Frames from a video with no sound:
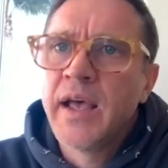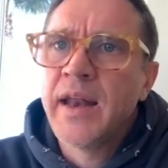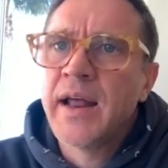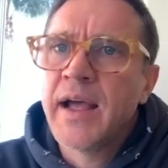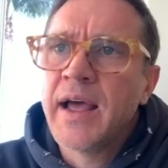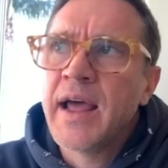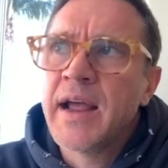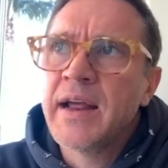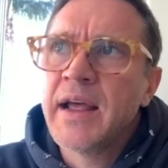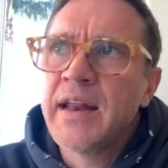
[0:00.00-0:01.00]
and
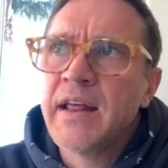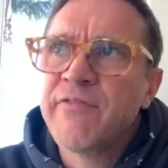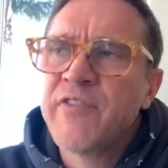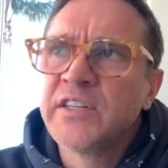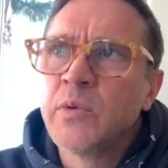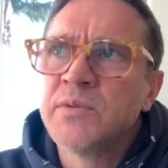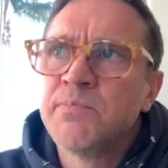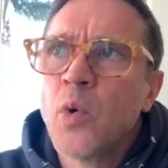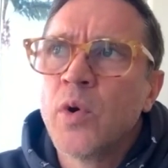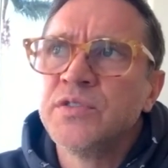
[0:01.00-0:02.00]
I felt it was
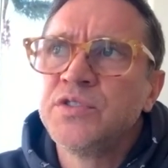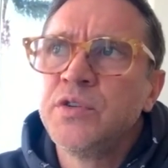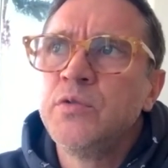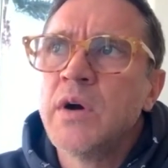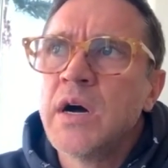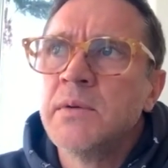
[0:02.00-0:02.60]
important to